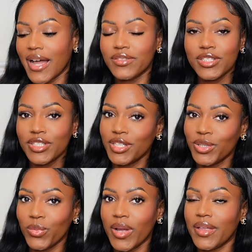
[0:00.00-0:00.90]
have to
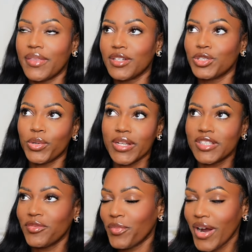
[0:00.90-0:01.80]
deal with shortness
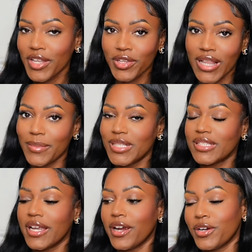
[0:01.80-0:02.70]
of breath, climbing
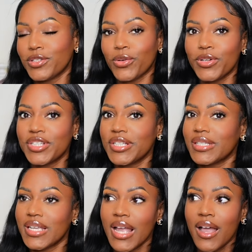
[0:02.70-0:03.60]
stairs, or
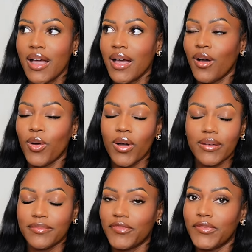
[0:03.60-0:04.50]
just
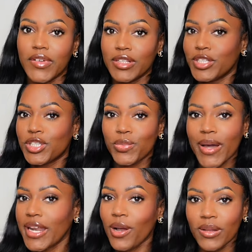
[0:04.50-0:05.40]
feeling
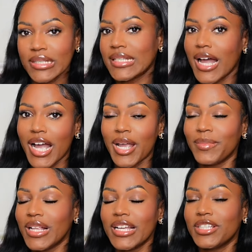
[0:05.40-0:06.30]
sweaty all the
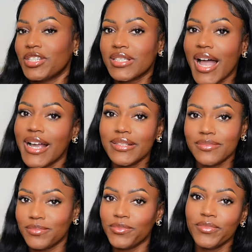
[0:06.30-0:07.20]
time. It's just I
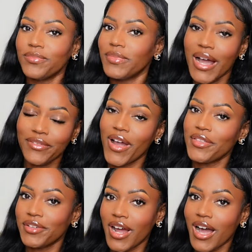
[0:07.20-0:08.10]
I'd
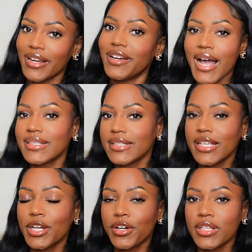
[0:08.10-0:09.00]
rather not. As I
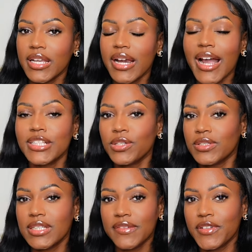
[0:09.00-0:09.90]
said earlier, I
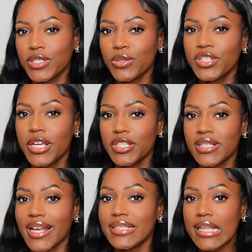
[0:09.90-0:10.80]
don't see the physical changes
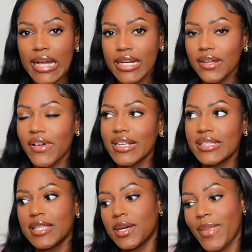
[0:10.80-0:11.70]
as negative. I
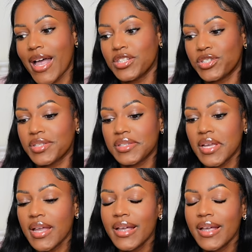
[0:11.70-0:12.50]
see them as just